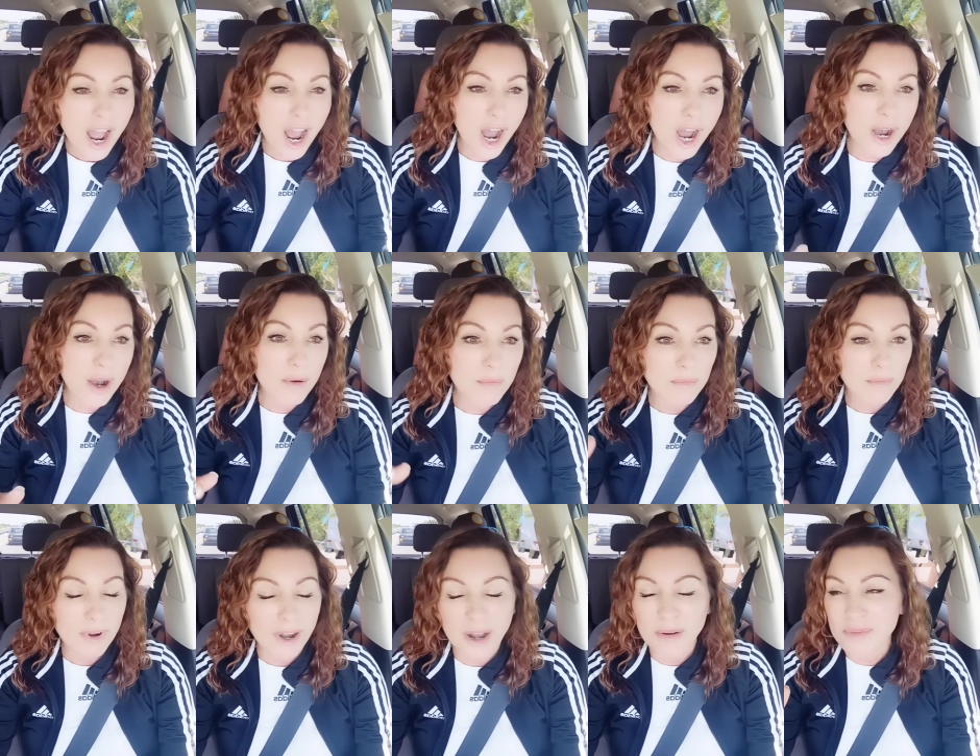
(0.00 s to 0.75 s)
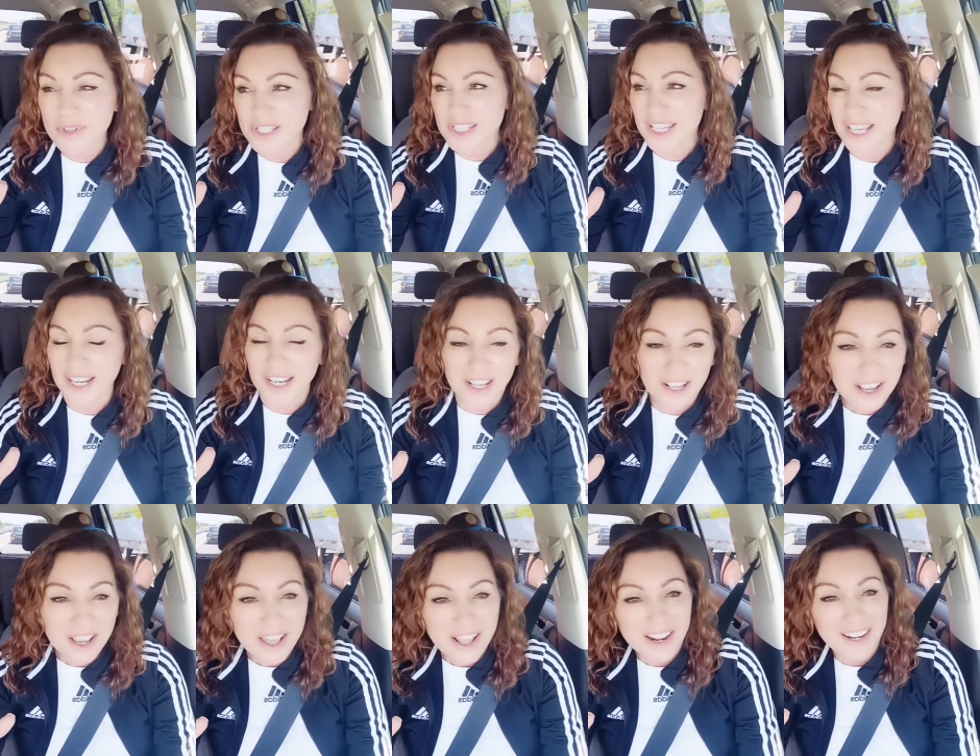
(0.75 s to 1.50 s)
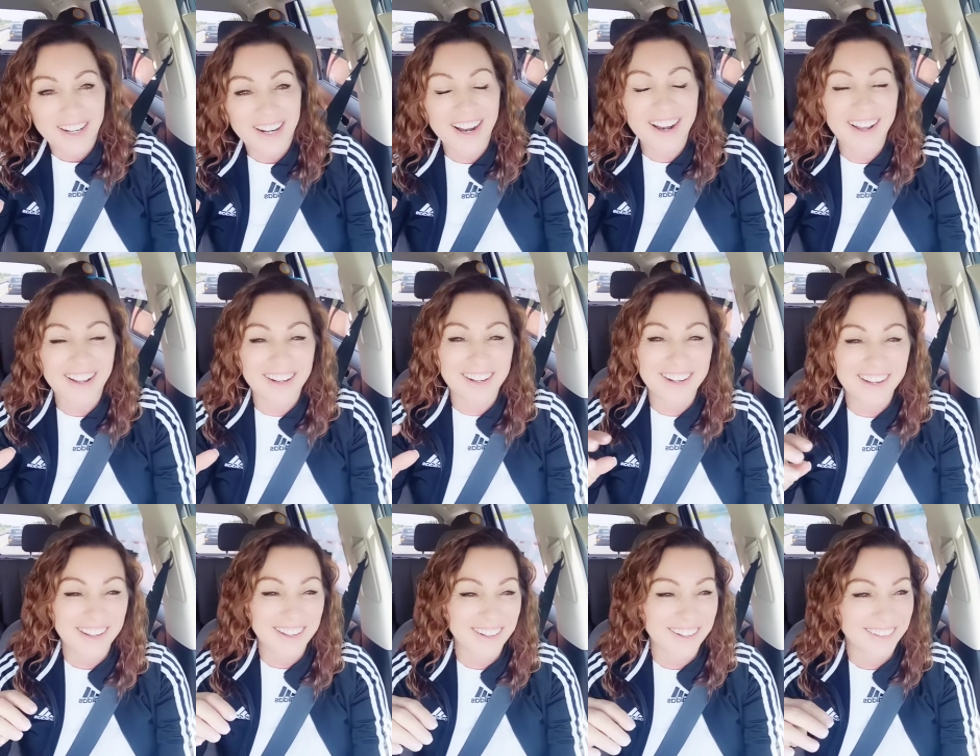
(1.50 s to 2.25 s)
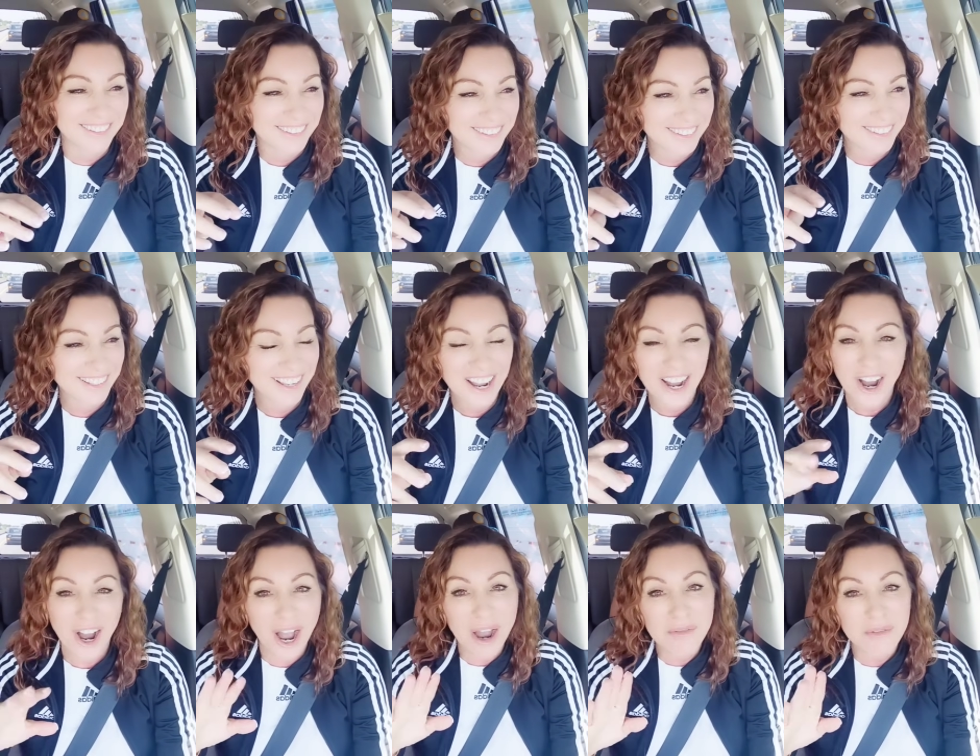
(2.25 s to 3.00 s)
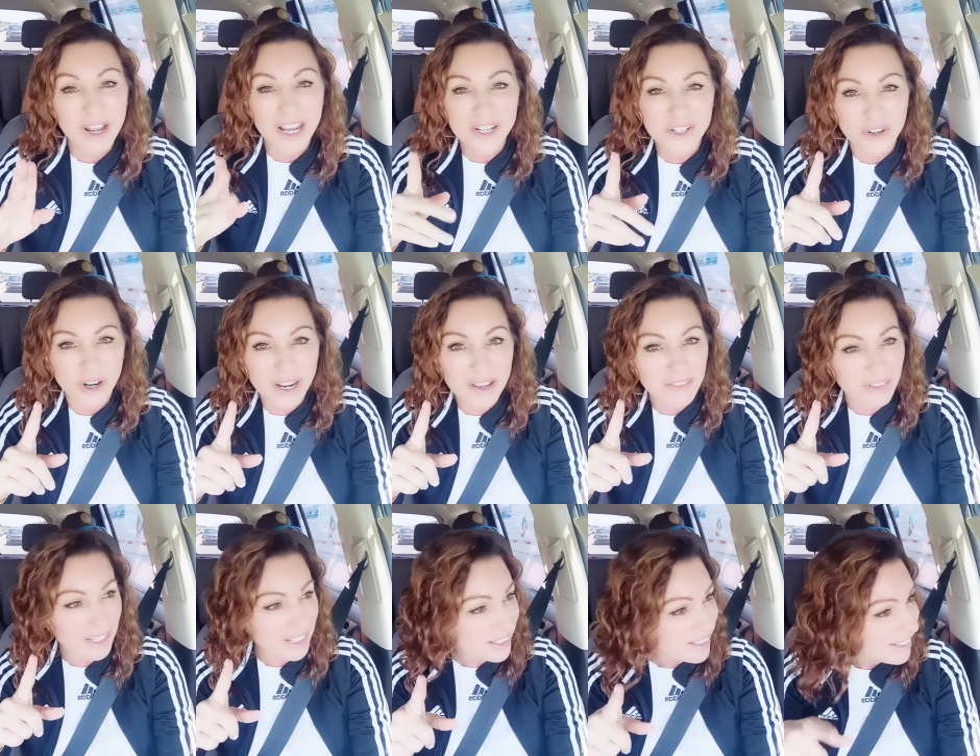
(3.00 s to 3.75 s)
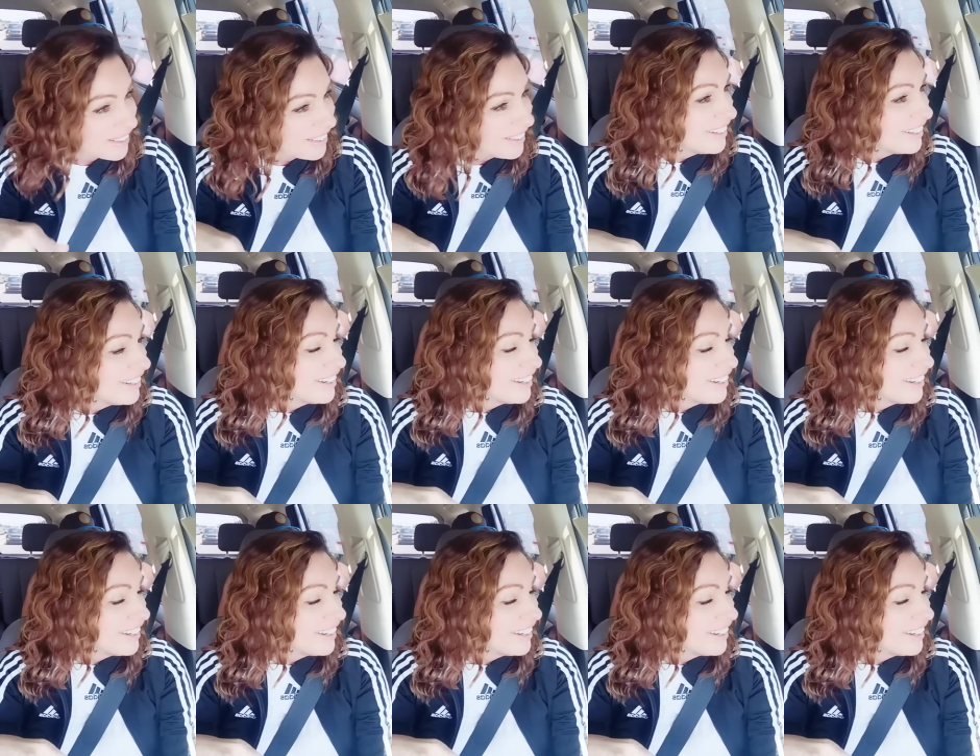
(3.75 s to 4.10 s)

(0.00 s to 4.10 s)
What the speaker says: I'm just kidding. I'm not driving.